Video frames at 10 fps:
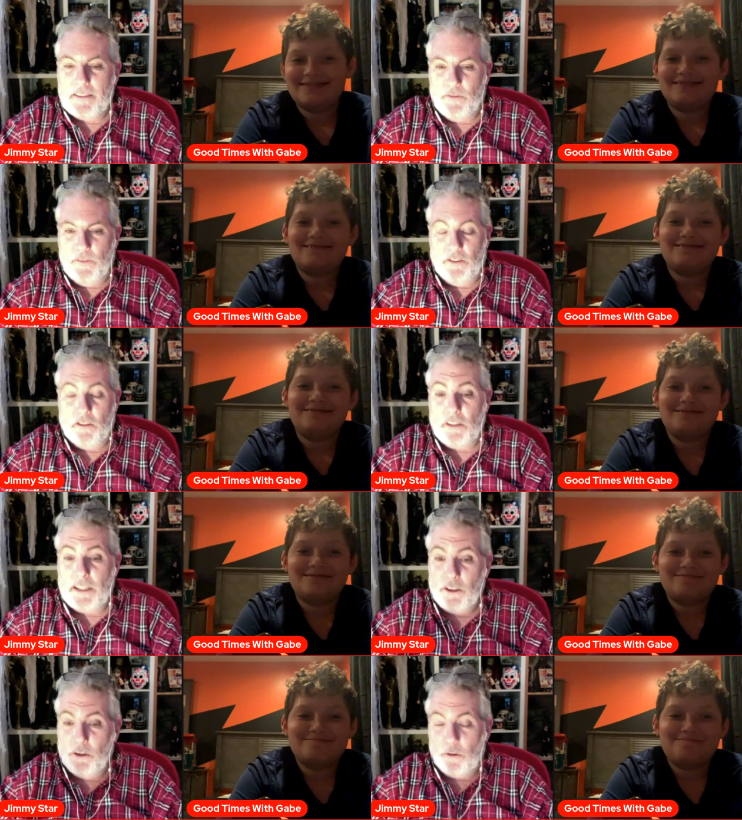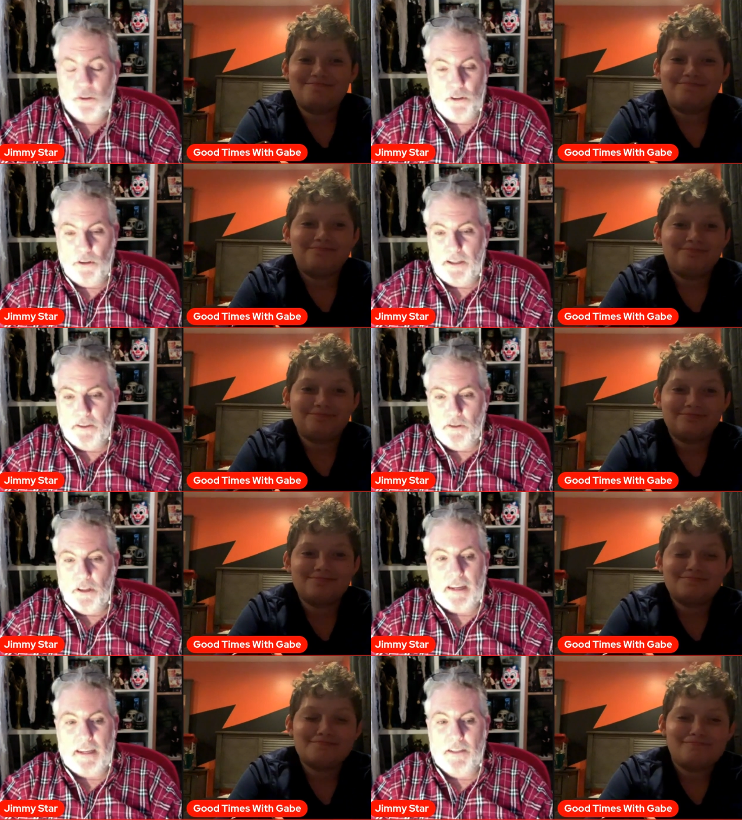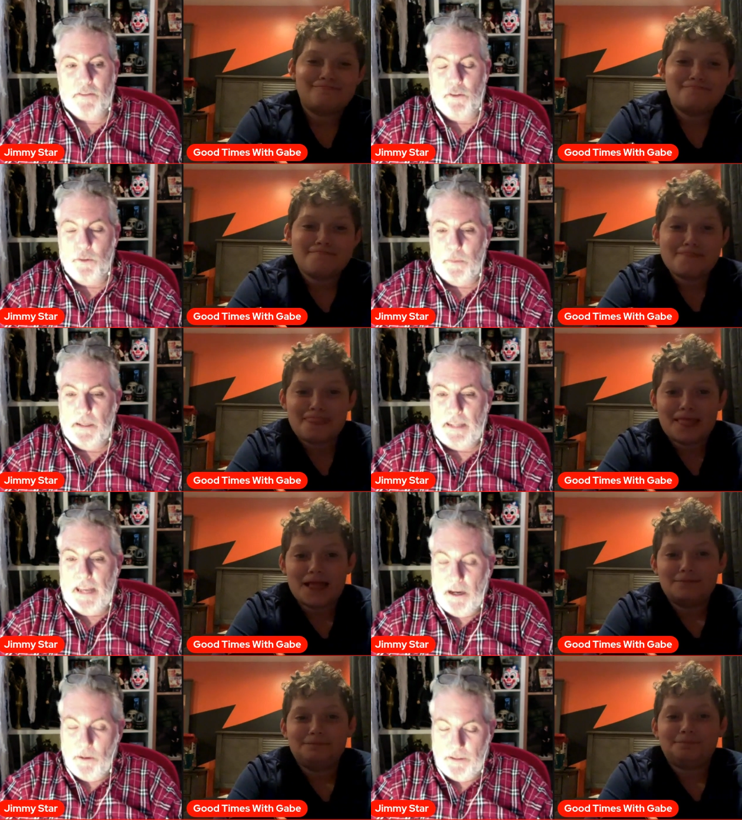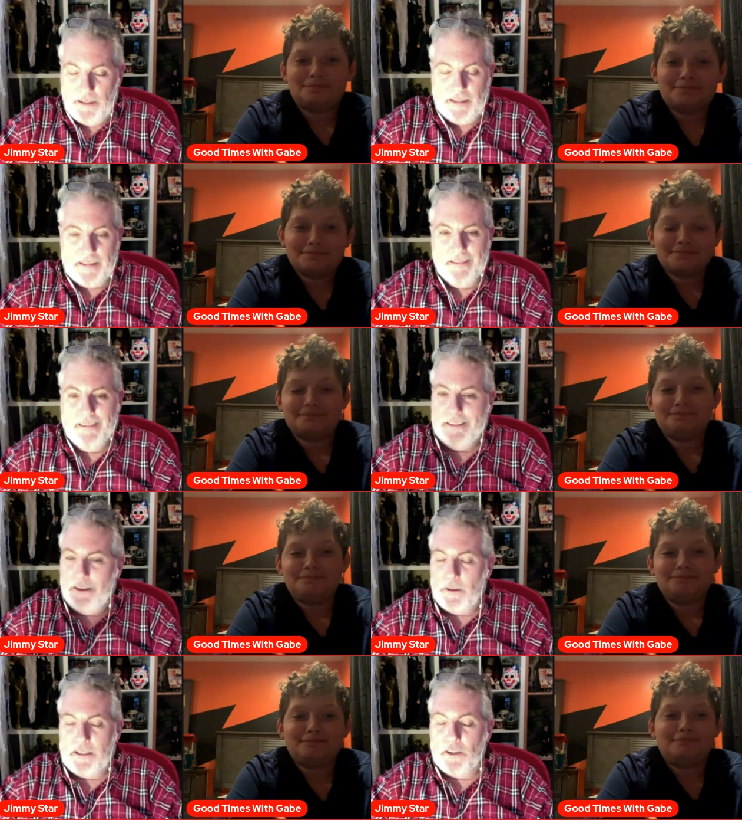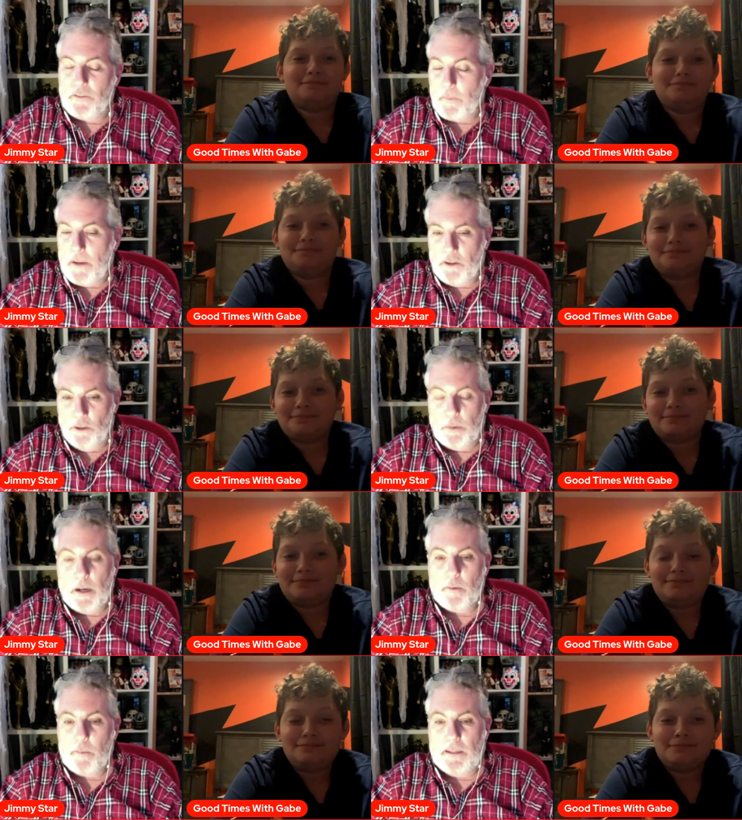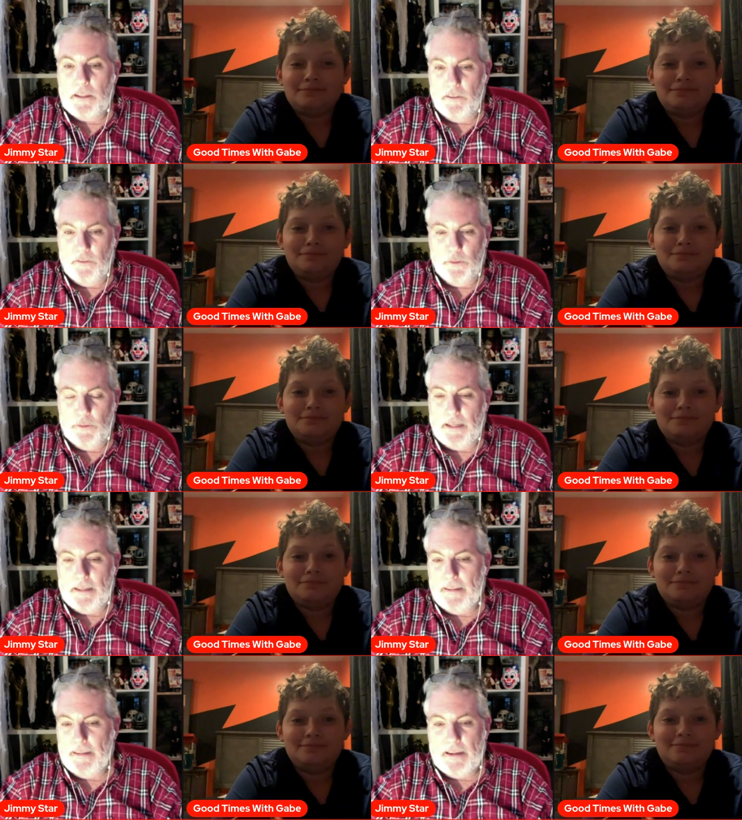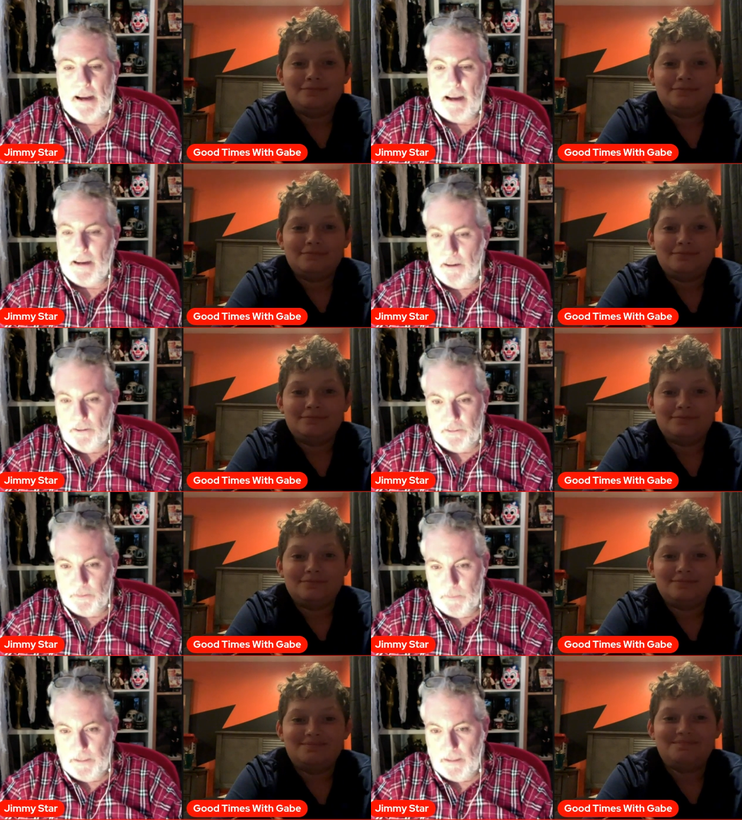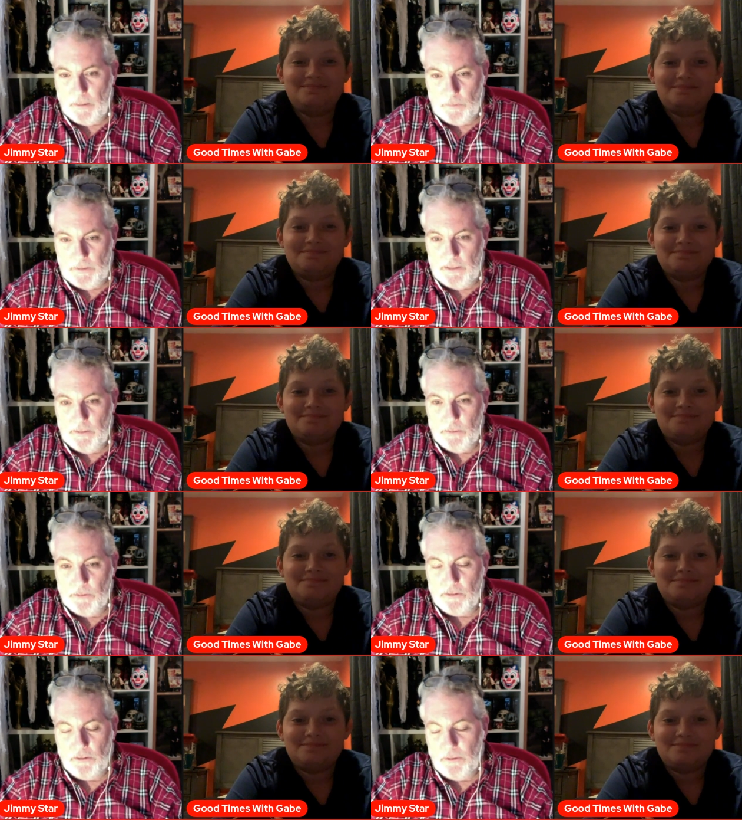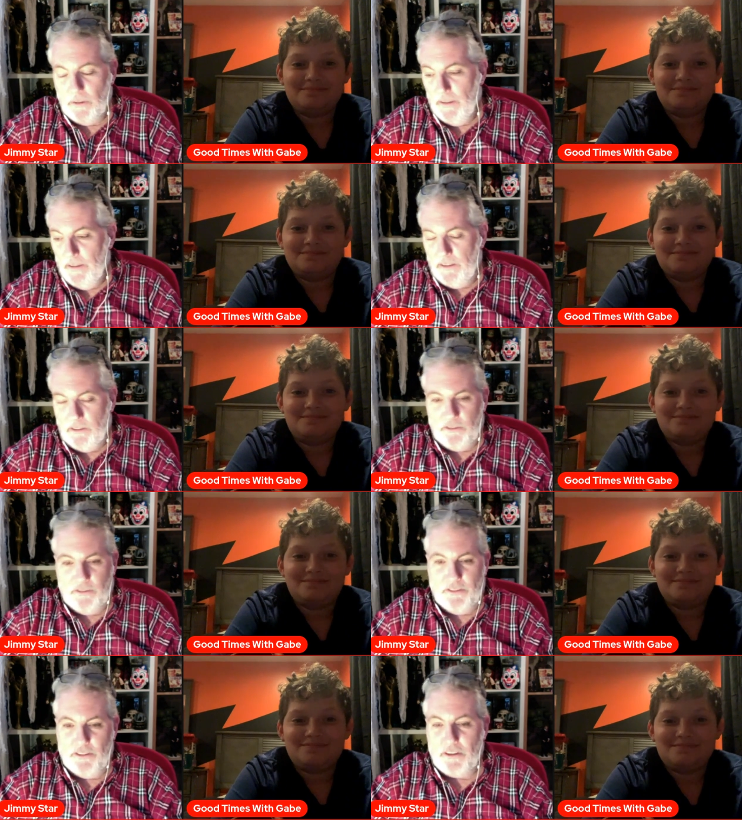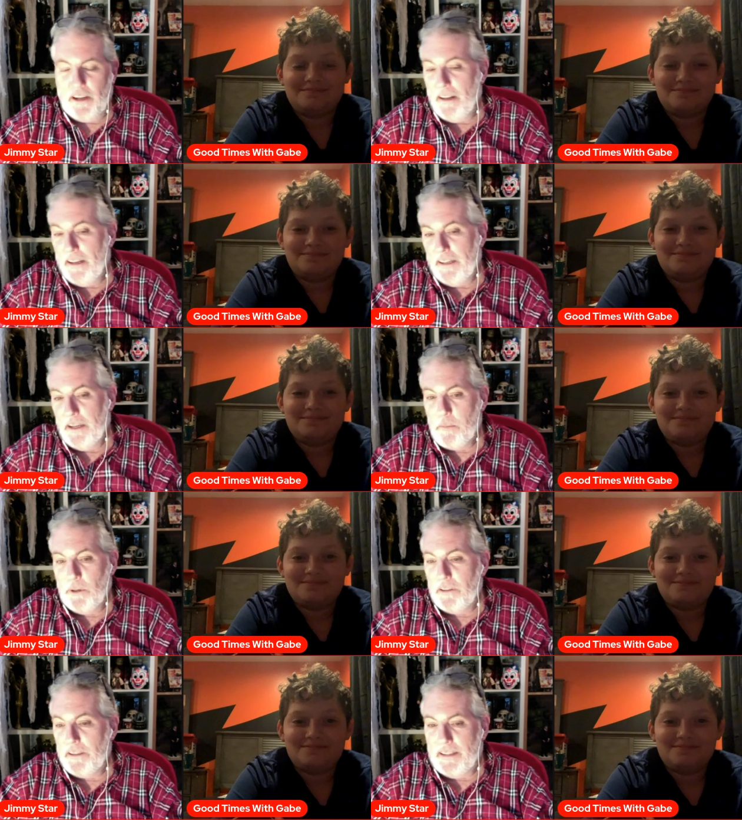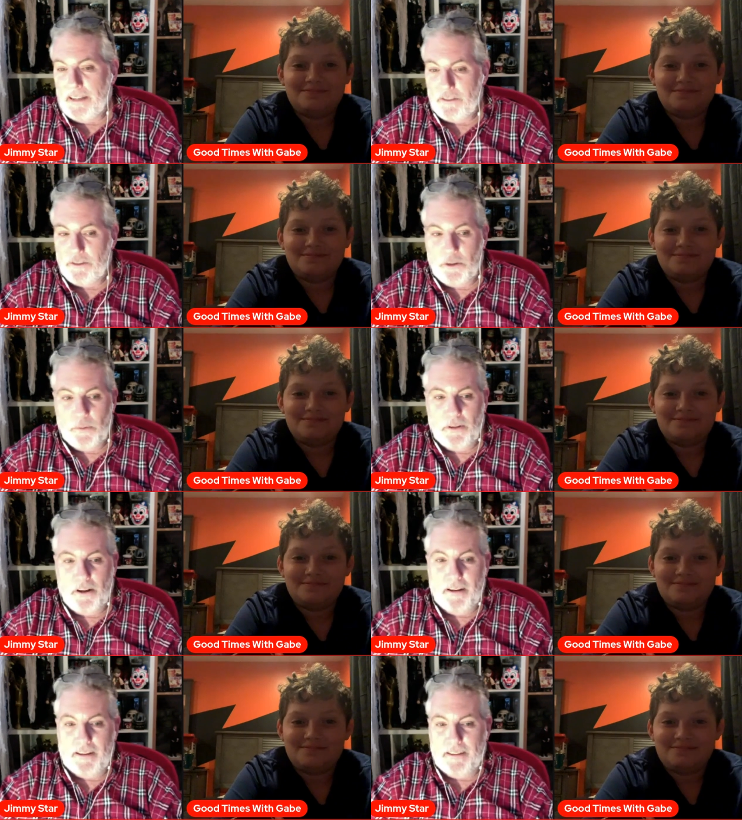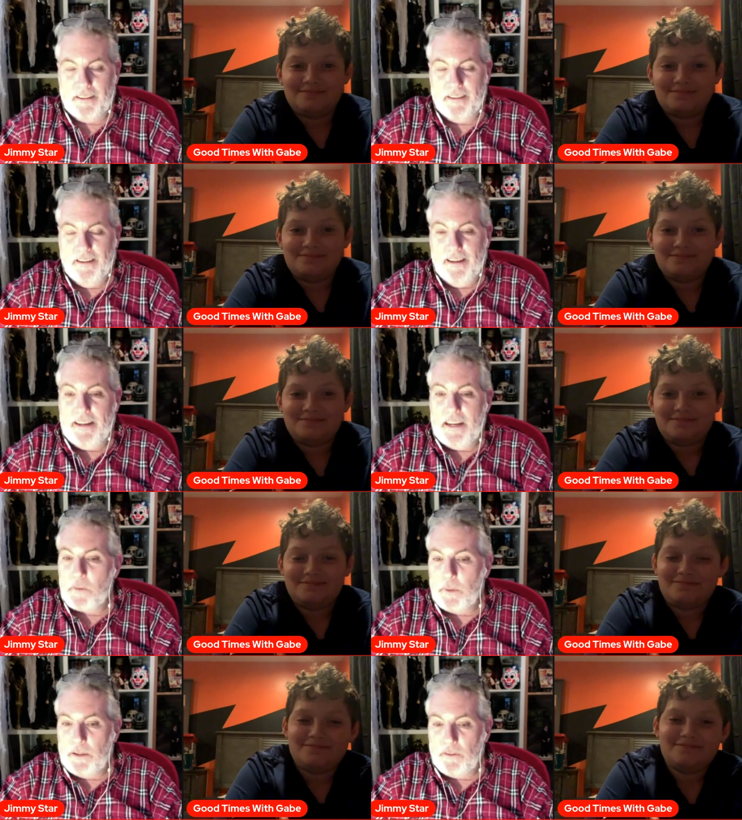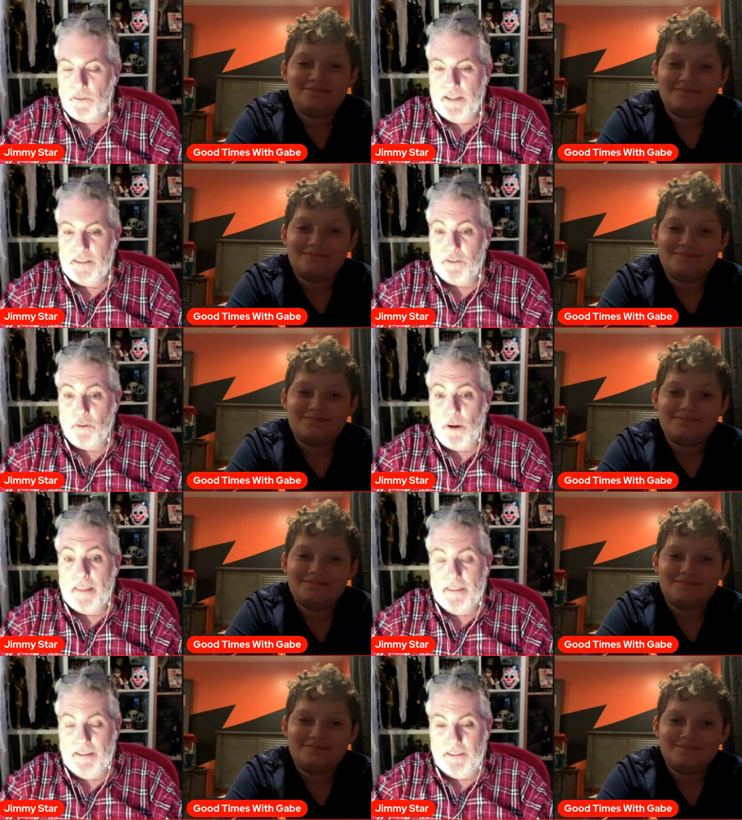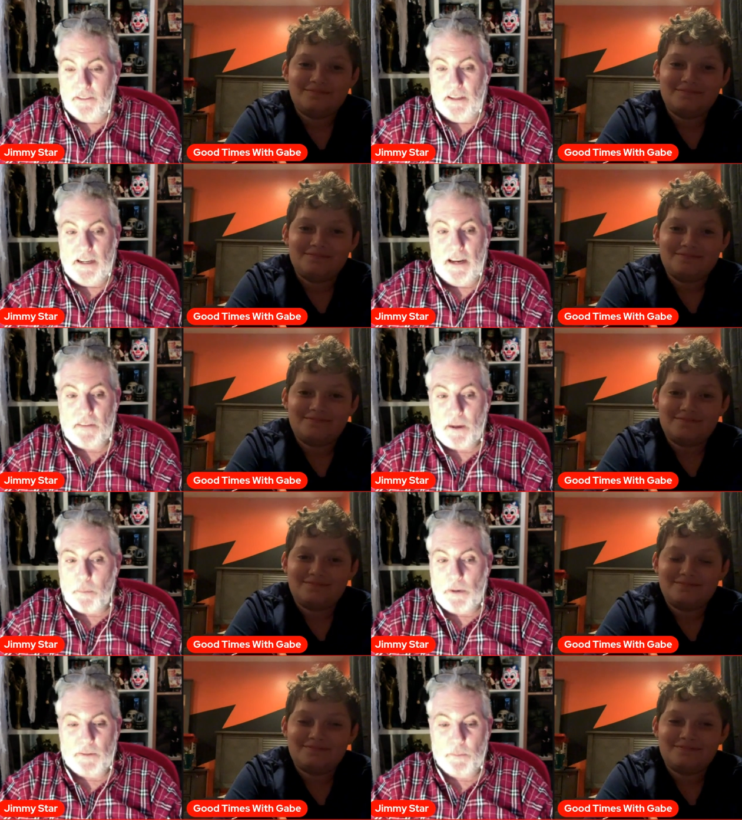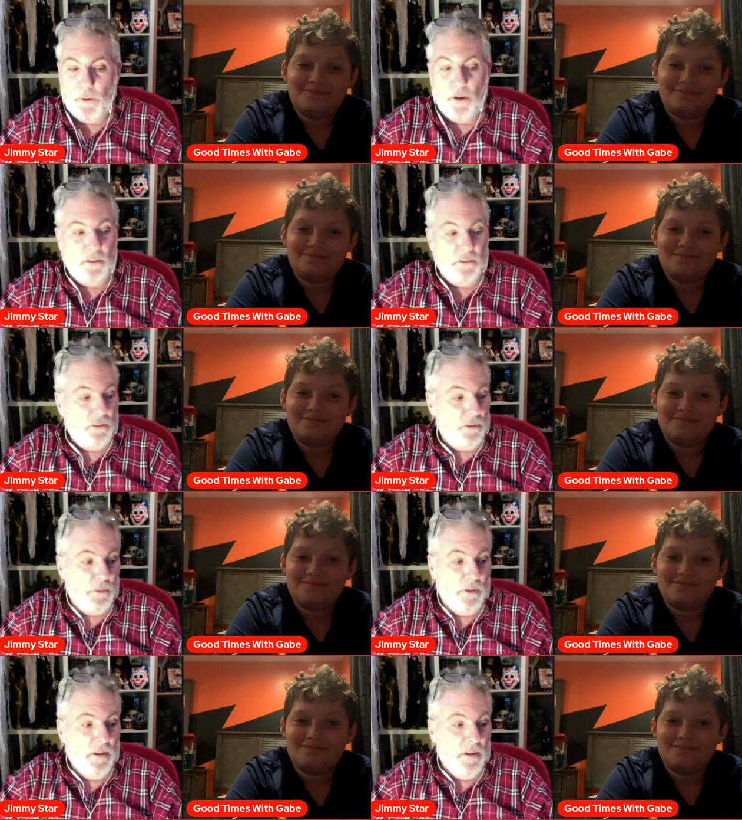Speaker 1: is just like you, you know, like you're like interviewing me now, and like, you know, a year from now, you'll probably be interviewing like Lady Gaga or somebody like really huge. So just, just got to like keep building it as you go along and, and never be afraid to try things. Like I've got brass balls. So